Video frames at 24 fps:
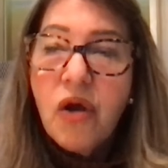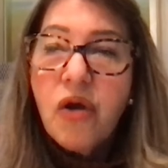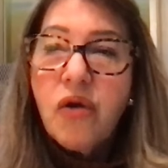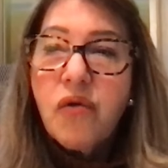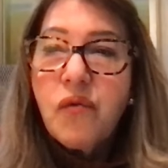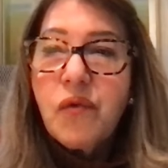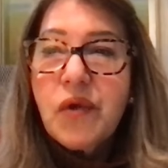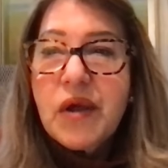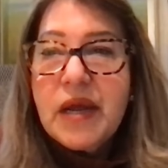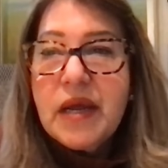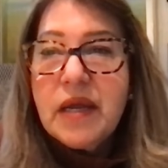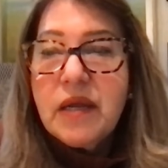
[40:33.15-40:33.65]

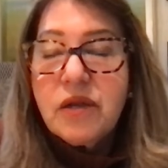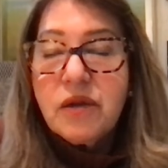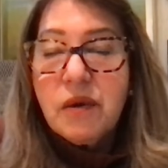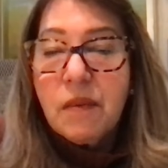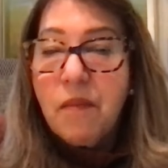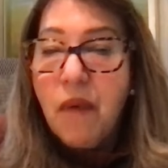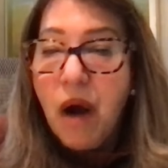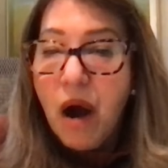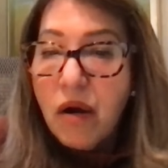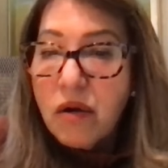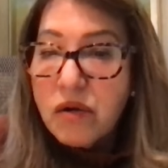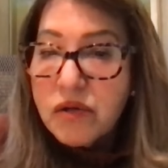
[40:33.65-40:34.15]
Read
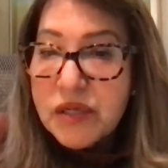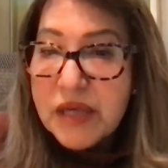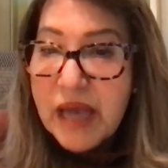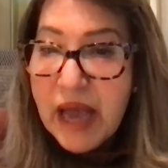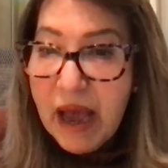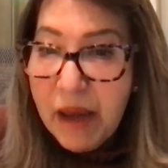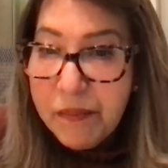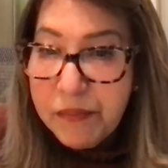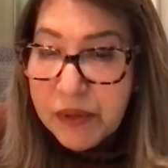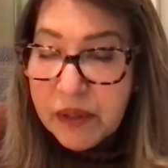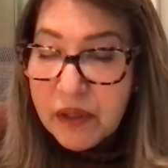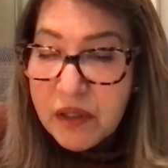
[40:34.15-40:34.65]
Tomorrow's
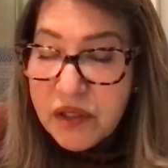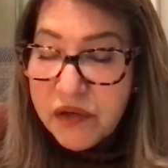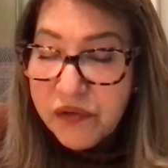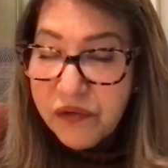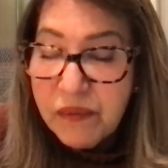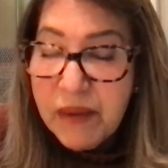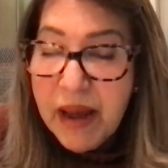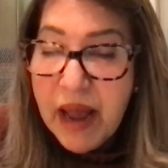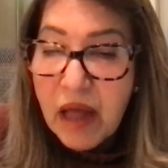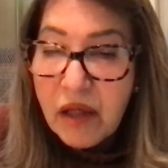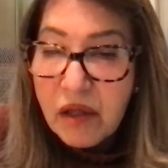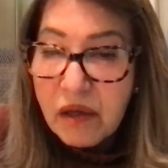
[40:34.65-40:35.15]
Capitalist from
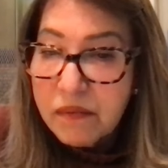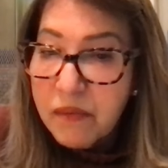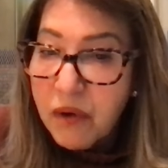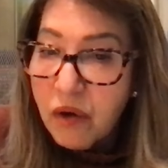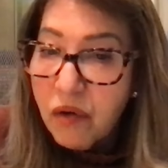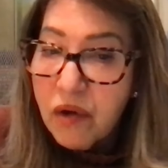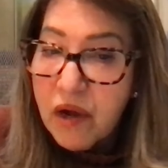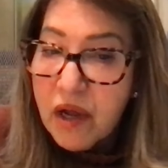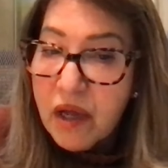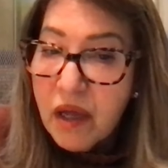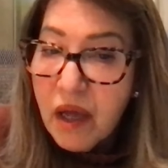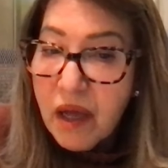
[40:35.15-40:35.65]
Alan
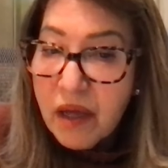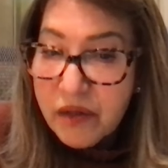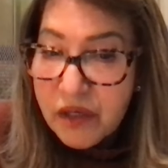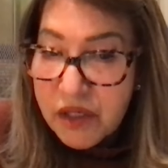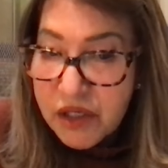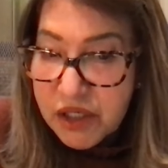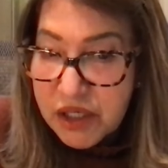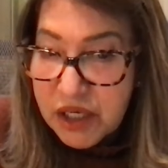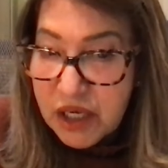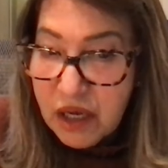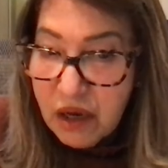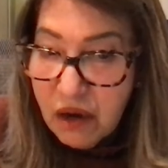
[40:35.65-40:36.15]
Murray, the
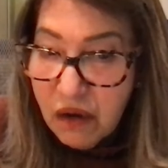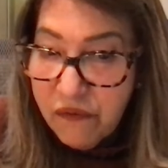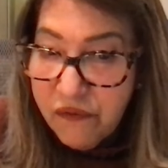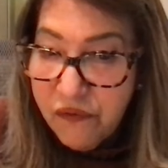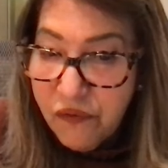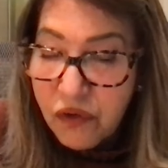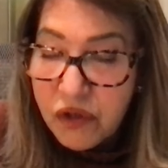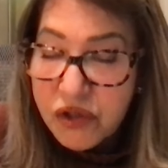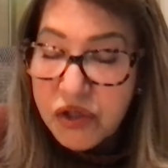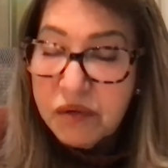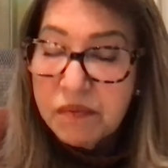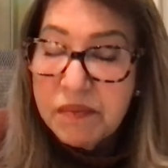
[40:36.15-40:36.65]
CEO of
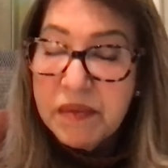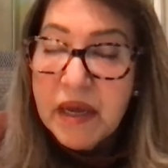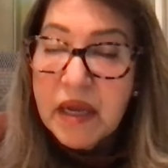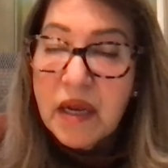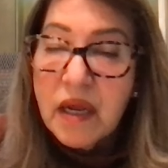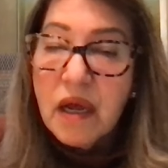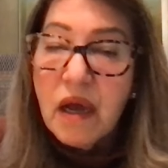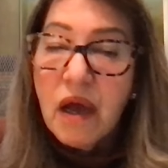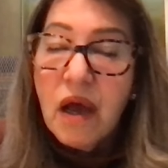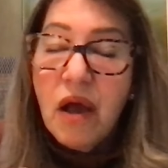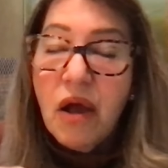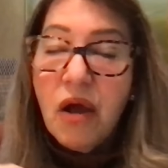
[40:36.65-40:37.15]
Fortune
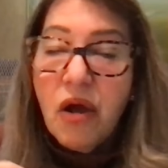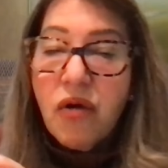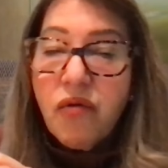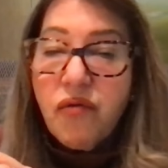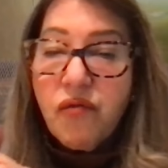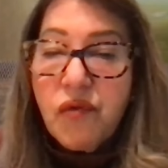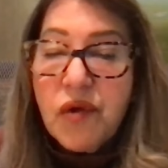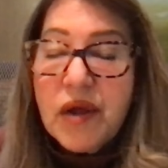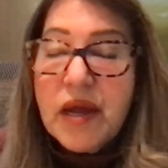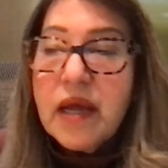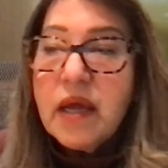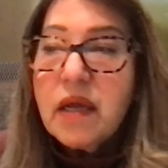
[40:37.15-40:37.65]
Media.
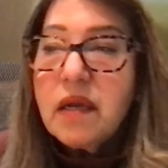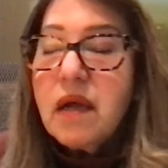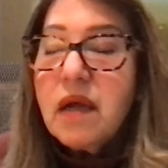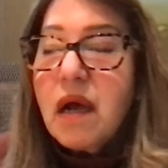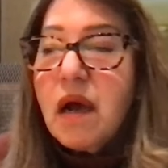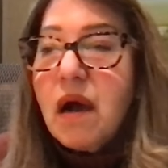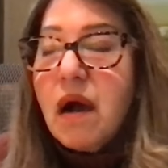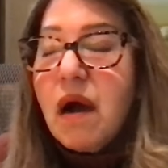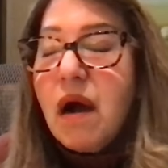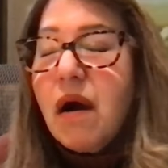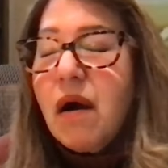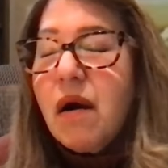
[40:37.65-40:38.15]
Read,
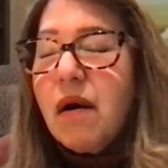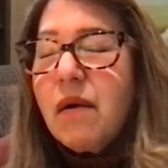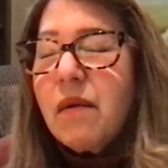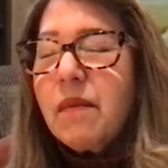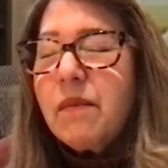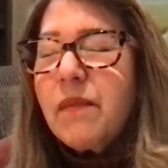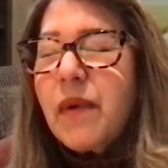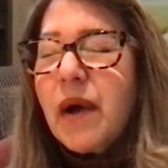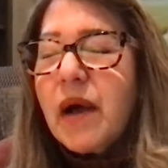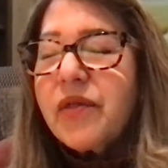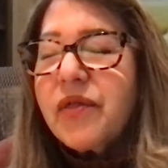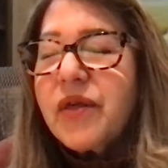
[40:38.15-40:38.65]

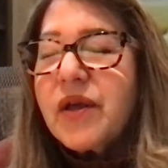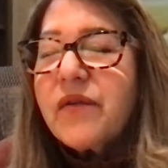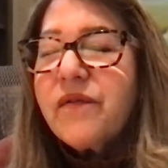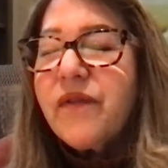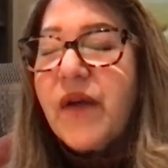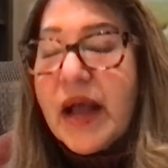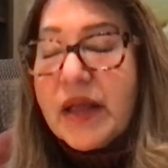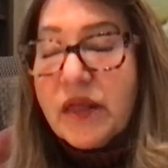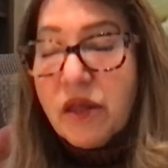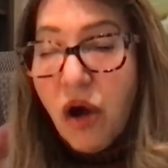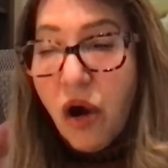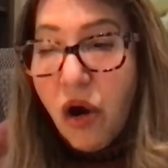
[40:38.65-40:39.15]
I think,
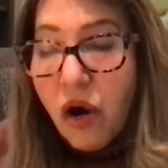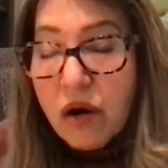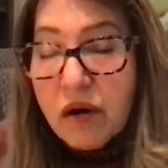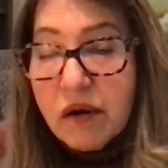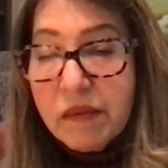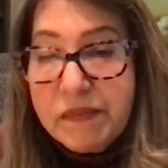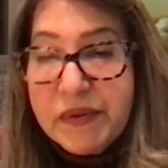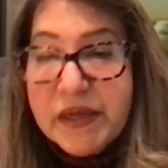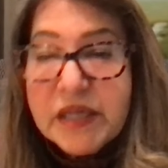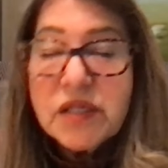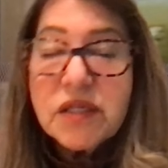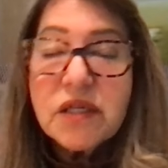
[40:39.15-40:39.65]
At the Heart of
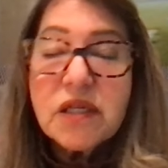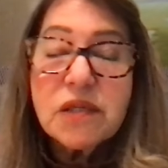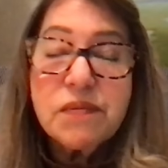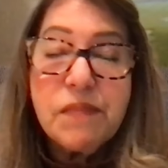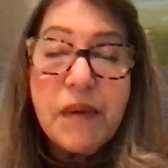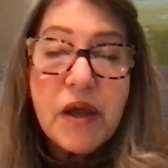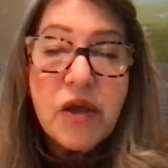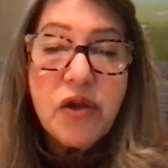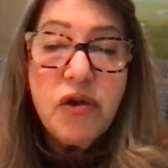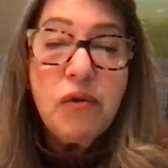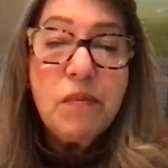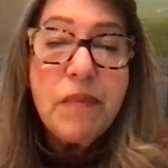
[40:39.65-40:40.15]
Business
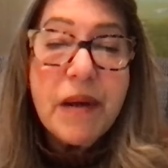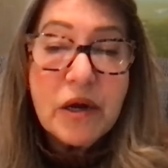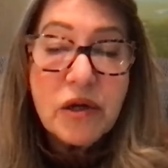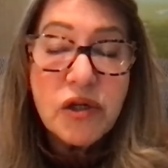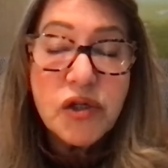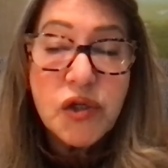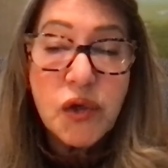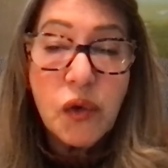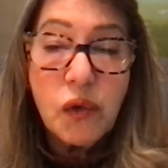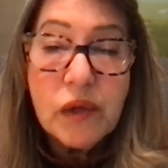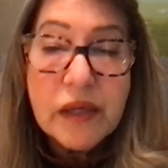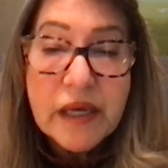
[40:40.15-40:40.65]
by Hubert
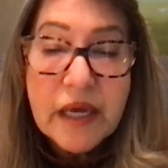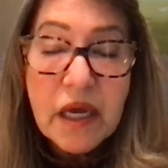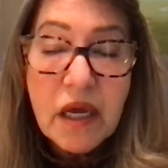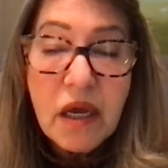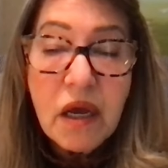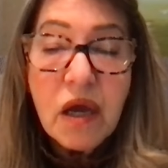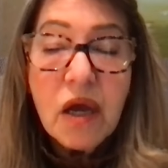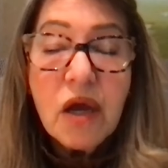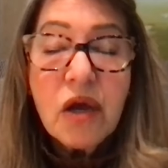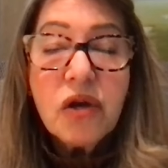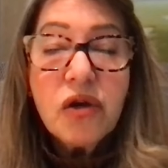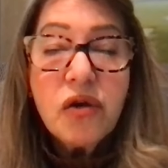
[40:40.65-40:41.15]
Joly,
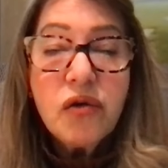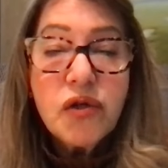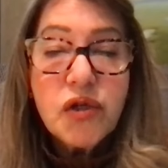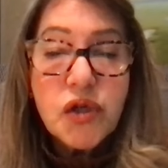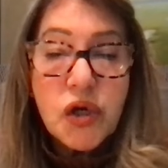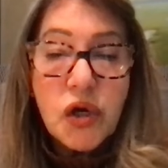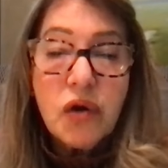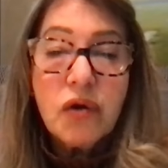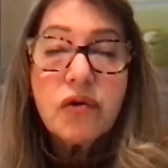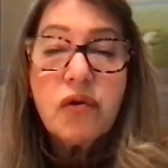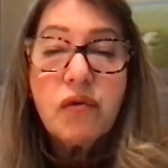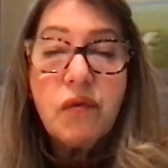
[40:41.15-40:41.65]
who
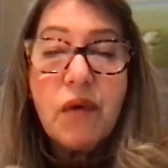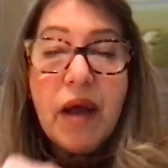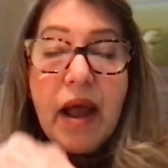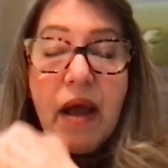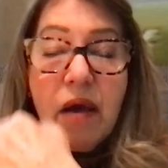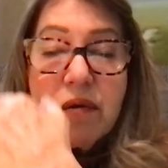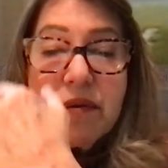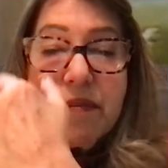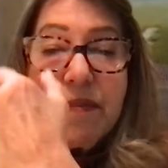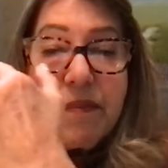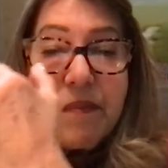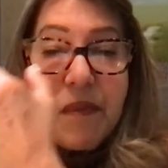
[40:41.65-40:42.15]
turned
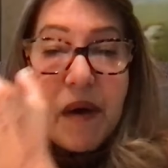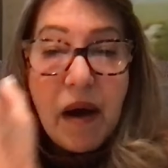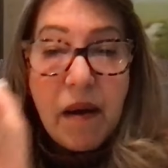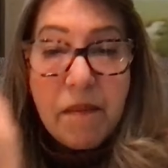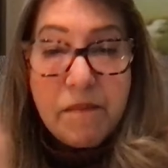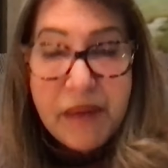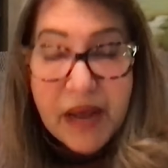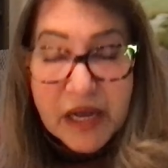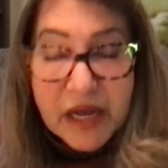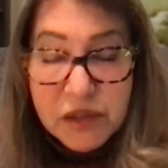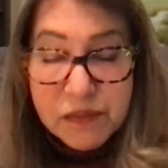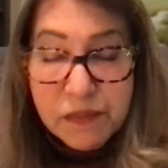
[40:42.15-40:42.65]
around
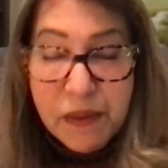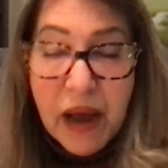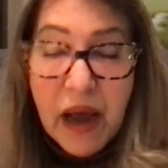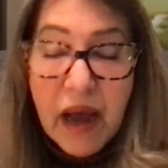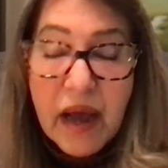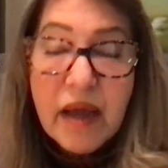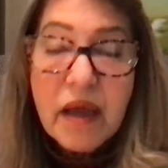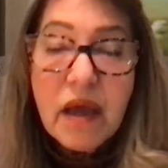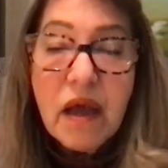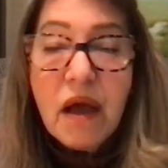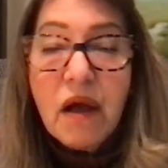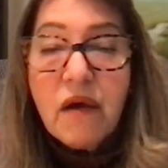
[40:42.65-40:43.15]
Best
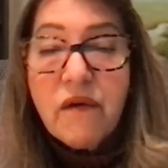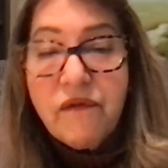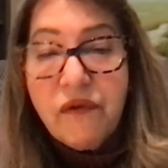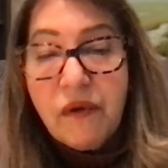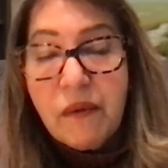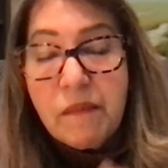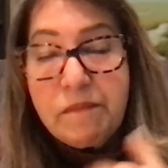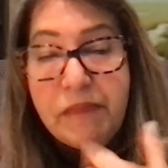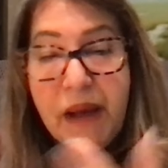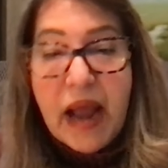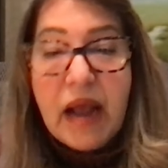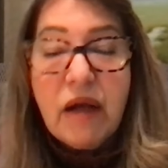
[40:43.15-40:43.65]
Buy from